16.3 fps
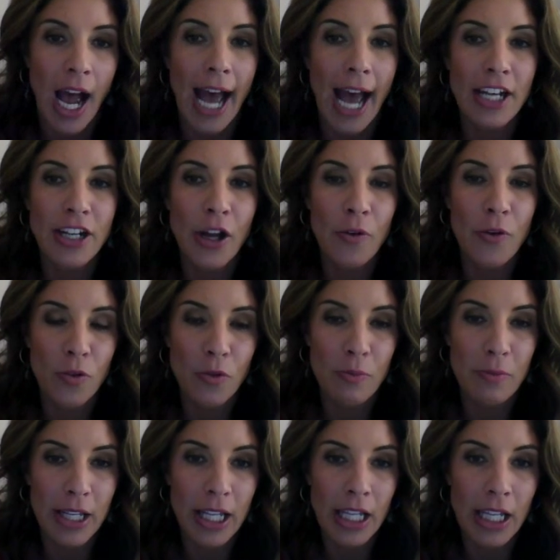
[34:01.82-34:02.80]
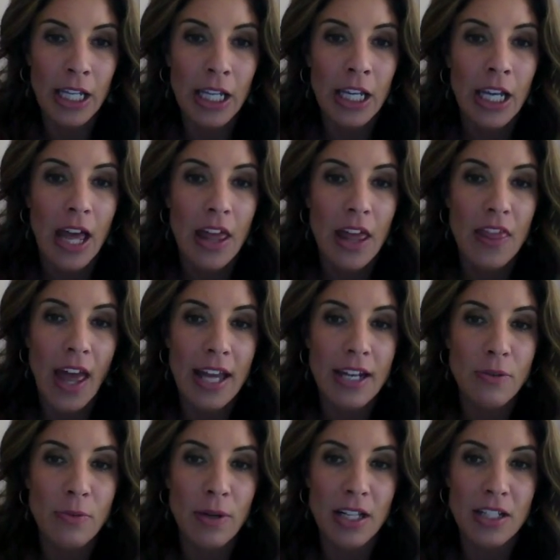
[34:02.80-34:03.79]
I know for me
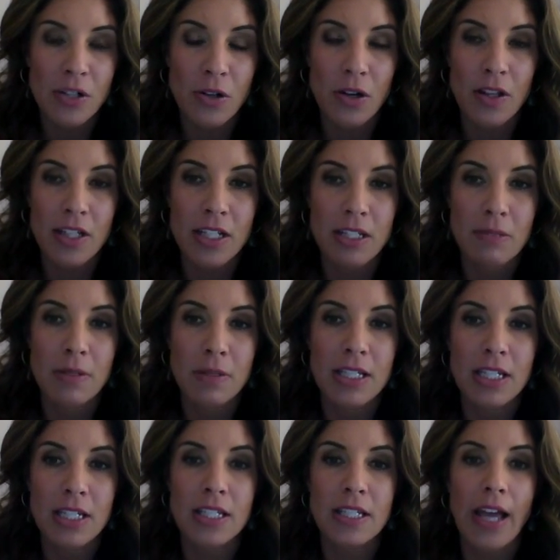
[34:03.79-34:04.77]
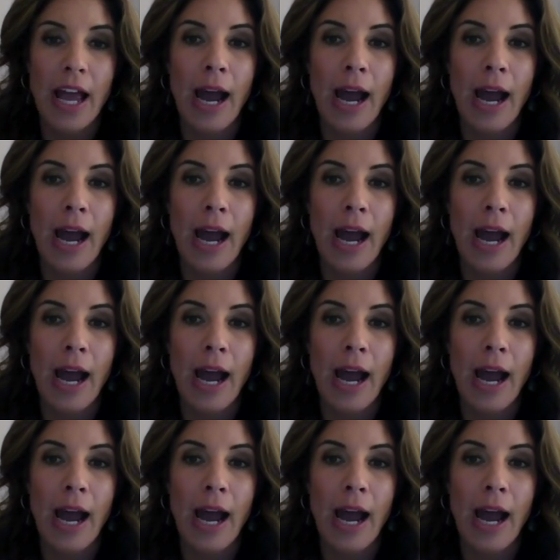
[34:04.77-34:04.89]
that when I started this business,